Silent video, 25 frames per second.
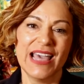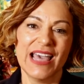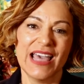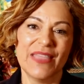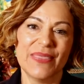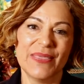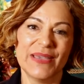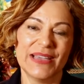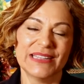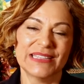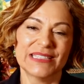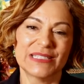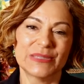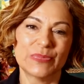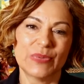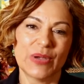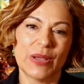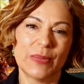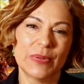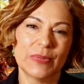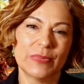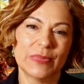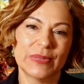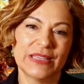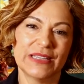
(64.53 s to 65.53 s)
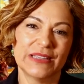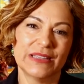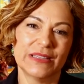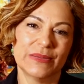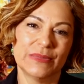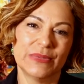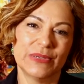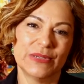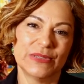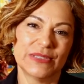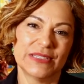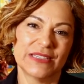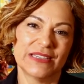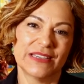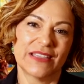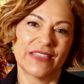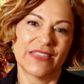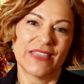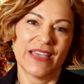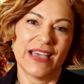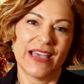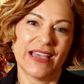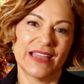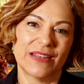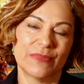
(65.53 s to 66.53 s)
And that's probably the music
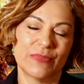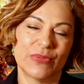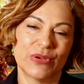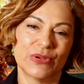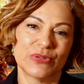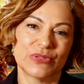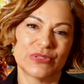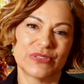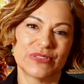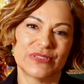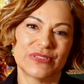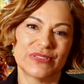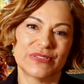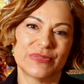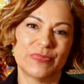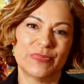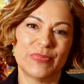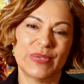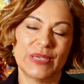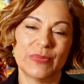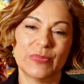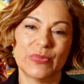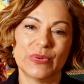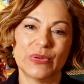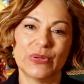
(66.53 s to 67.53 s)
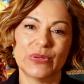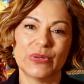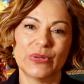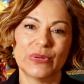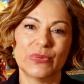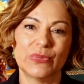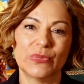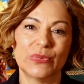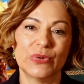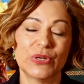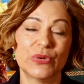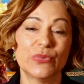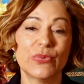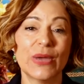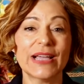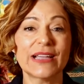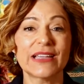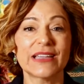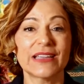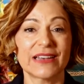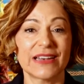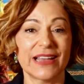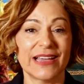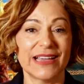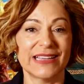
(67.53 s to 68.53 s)
that most people would
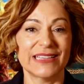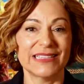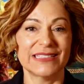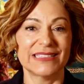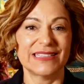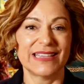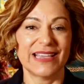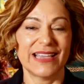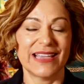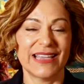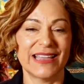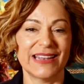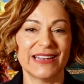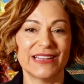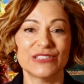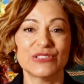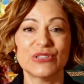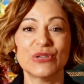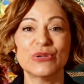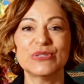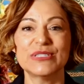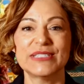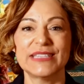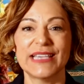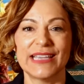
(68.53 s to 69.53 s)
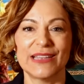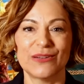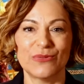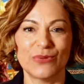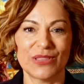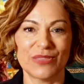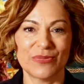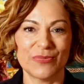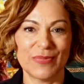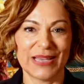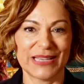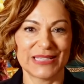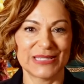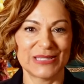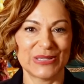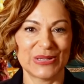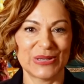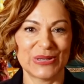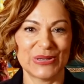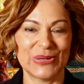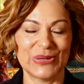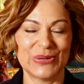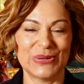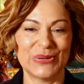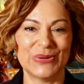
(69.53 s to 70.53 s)
recognize and associate with
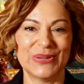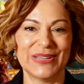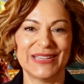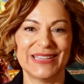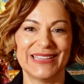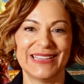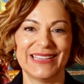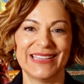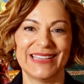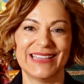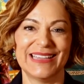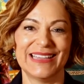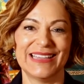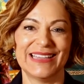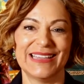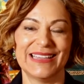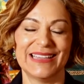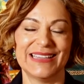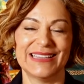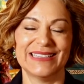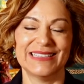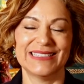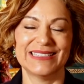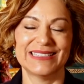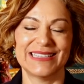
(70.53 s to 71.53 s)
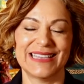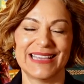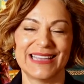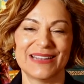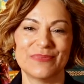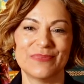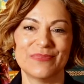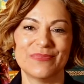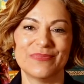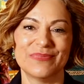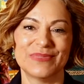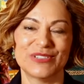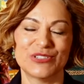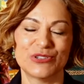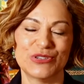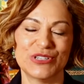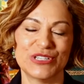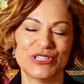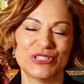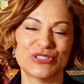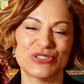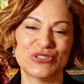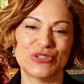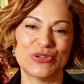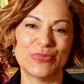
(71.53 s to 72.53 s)
Mexico uh, is that
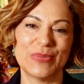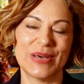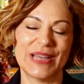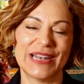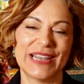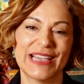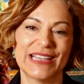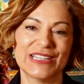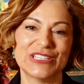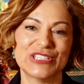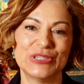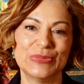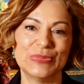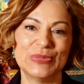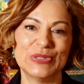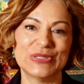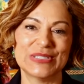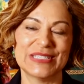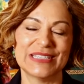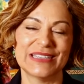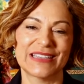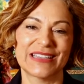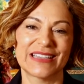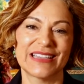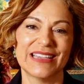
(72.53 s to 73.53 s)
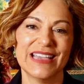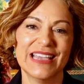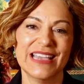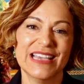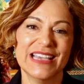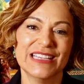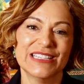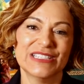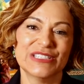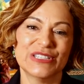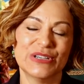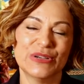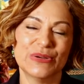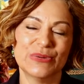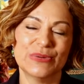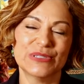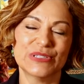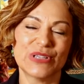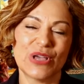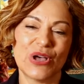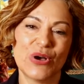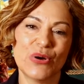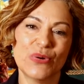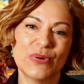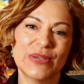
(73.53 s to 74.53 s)
traditional mariachi music. So it
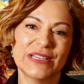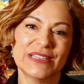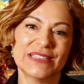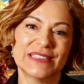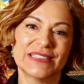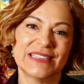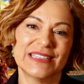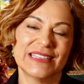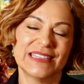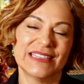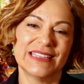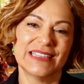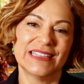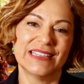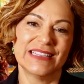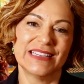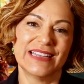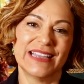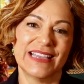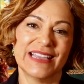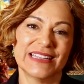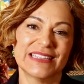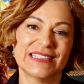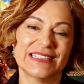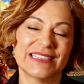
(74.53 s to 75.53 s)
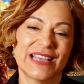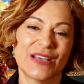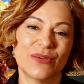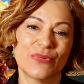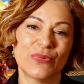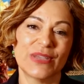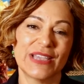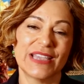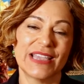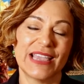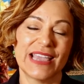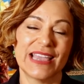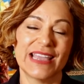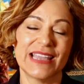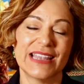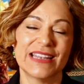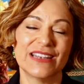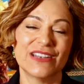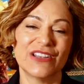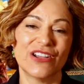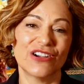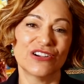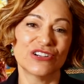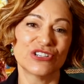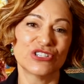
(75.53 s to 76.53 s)
was always the, the dance that we
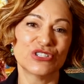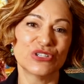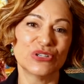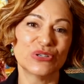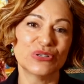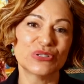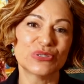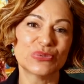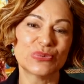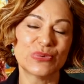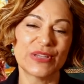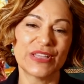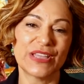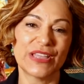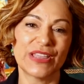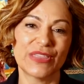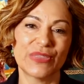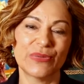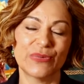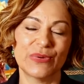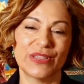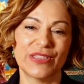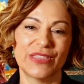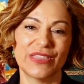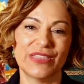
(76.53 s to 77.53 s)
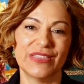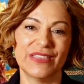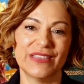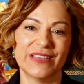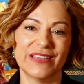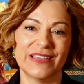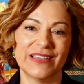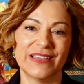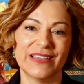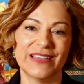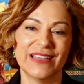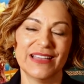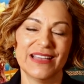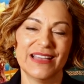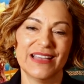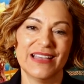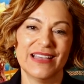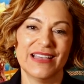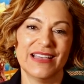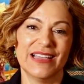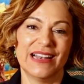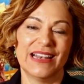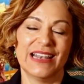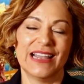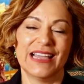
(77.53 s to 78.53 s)
end our shows with, with the
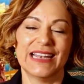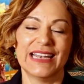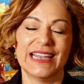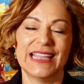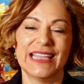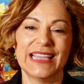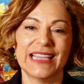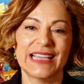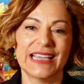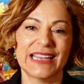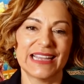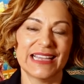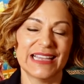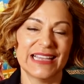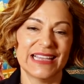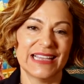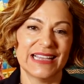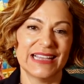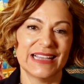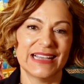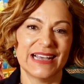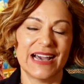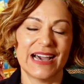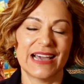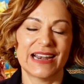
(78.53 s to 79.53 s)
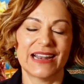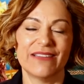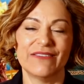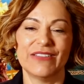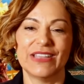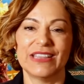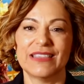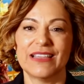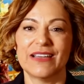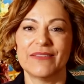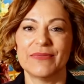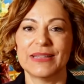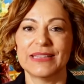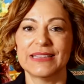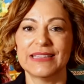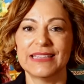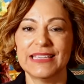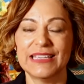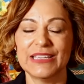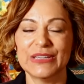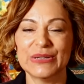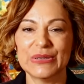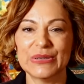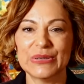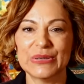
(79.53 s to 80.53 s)
La Negra, Jarabe
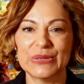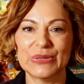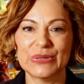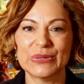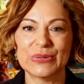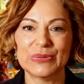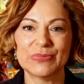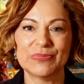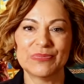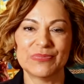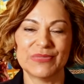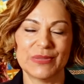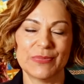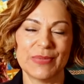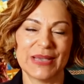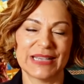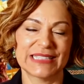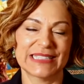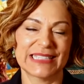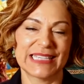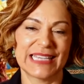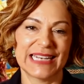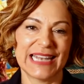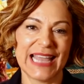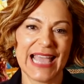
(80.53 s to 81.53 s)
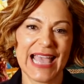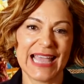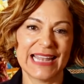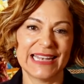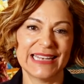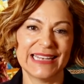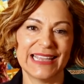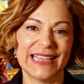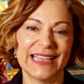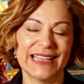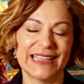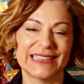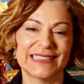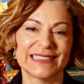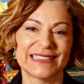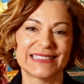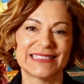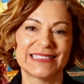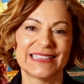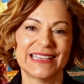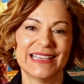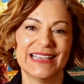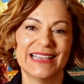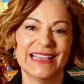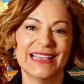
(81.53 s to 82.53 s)
Tapatio, the Mexican hat
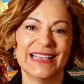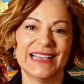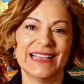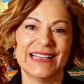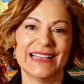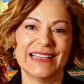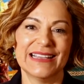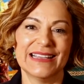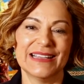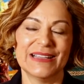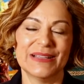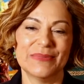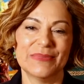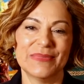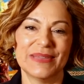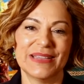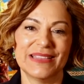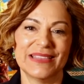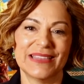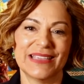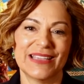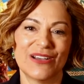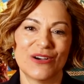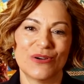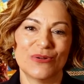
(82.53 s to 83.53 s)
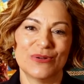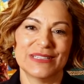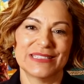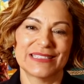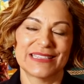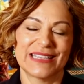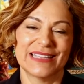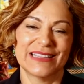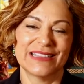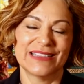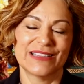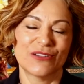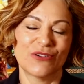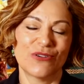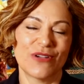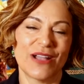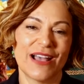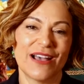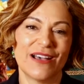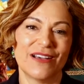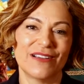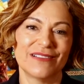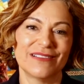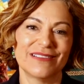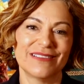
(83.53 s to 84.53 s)
dance, um, and they always get the
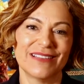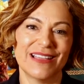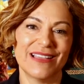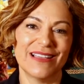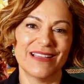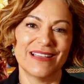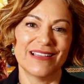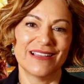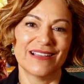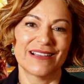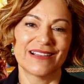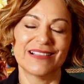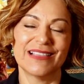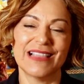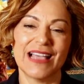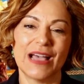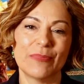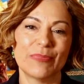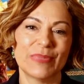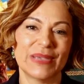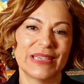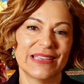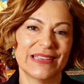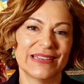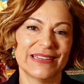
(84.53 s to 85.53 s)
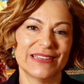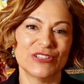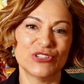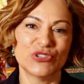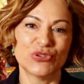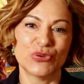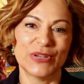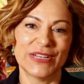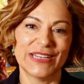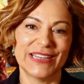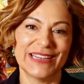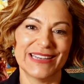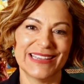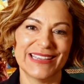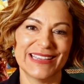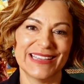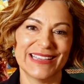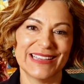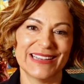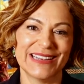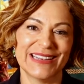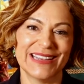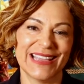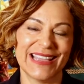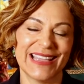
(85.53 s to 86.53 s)
crowd uh, clapping and joining
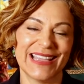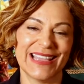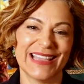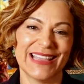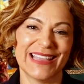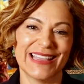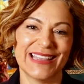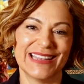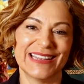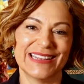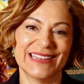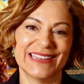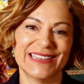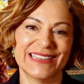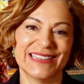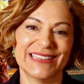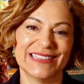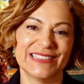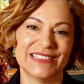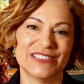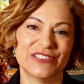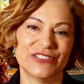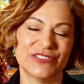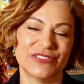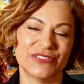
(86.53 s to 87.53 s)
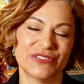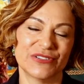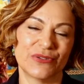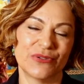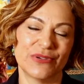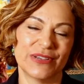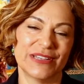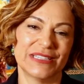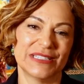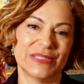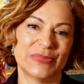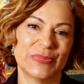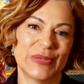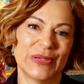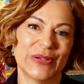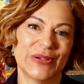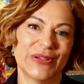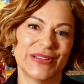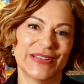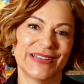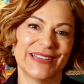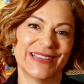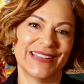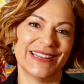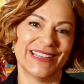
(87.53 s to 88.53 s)
in, and it's just a great spirit
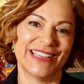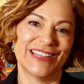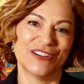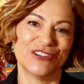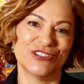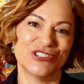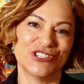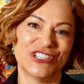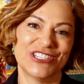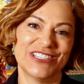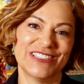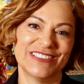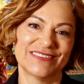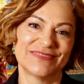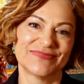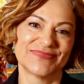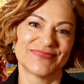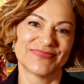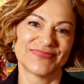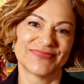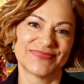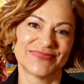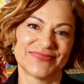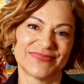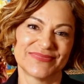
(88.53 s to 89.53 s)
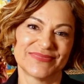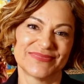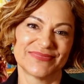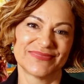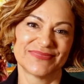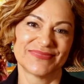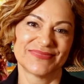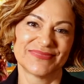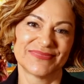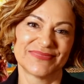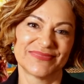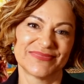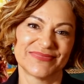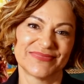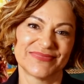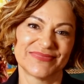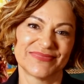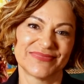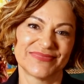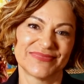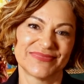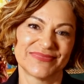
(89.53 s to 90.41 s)
and energy.